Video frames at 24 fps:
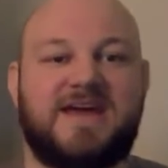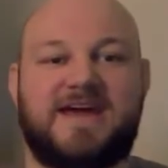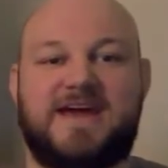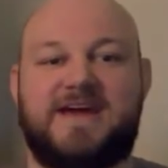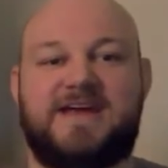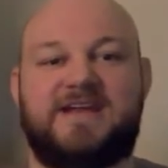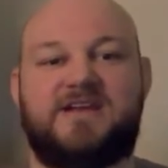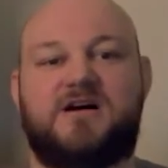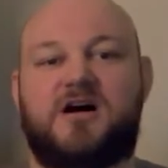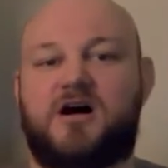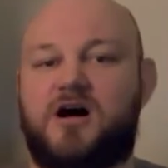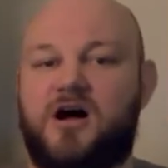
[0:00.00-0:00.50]

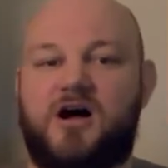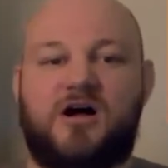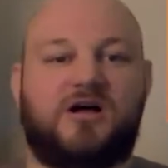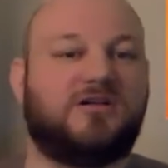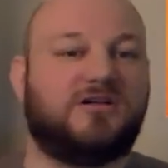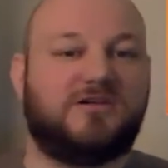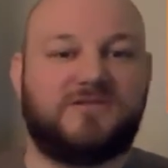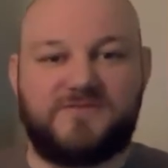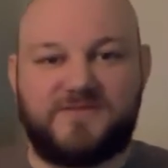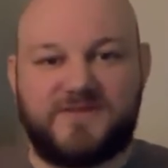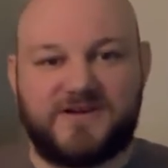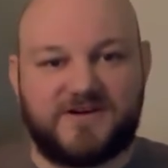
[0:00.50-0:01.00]
and
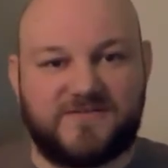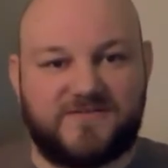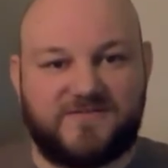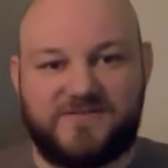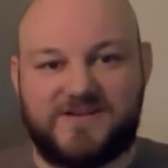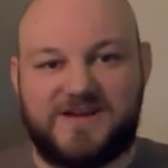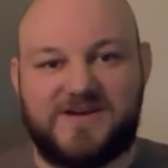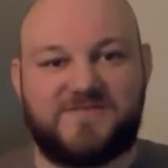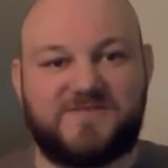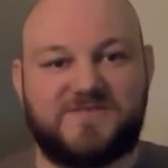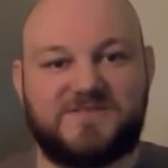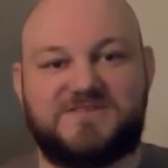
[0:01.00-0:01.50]
all of their
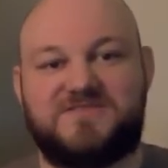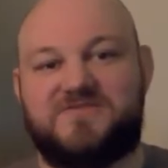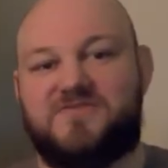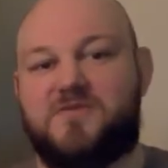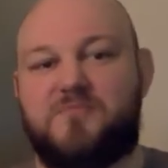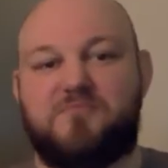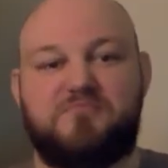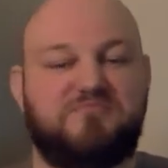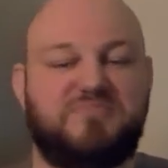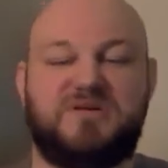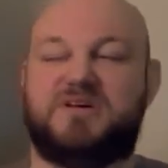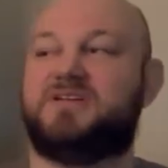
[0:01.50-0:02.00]
flavors of
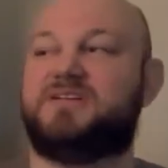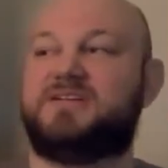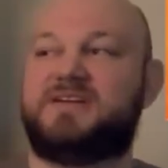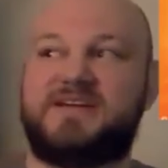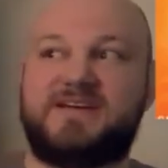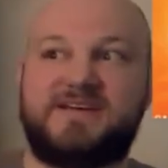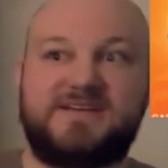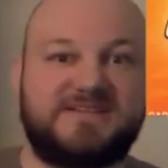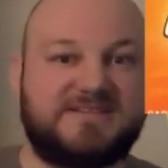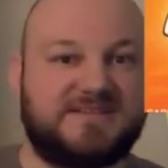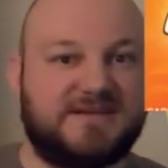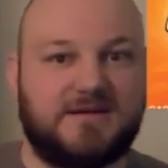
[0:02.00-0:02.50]

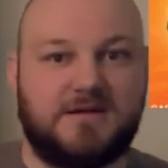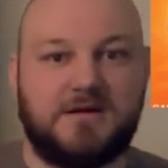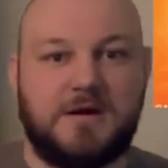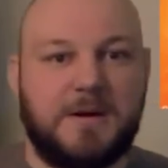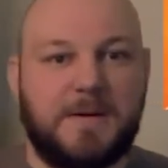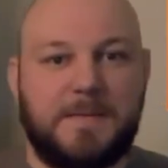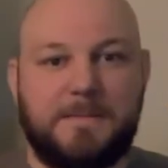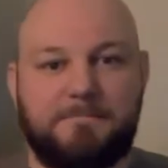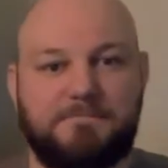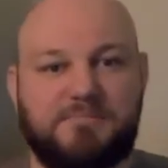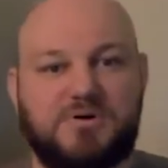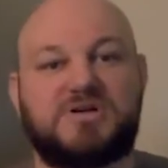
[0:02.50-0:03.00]
abilities and
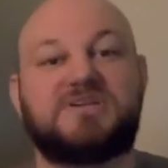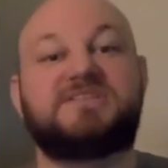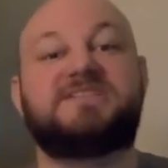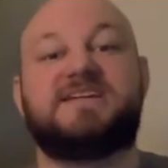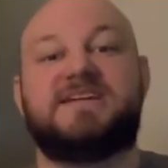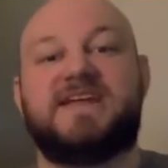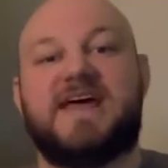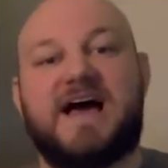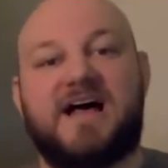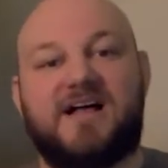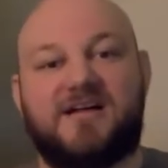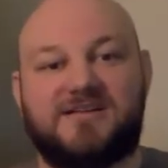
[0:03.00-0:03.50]

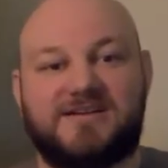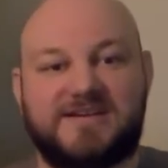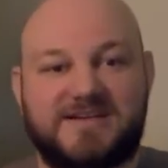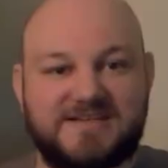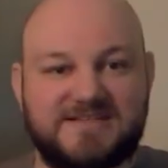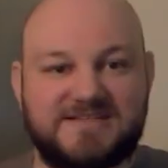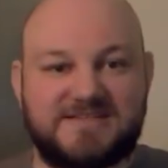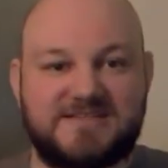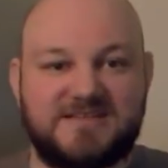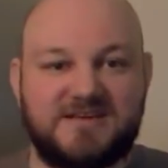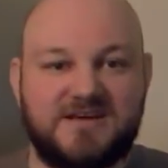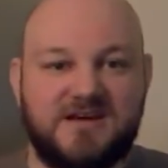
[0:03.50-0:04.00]

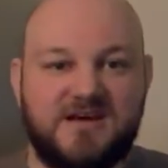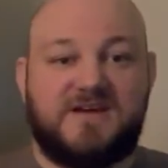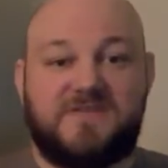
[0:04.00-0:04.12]
personalities,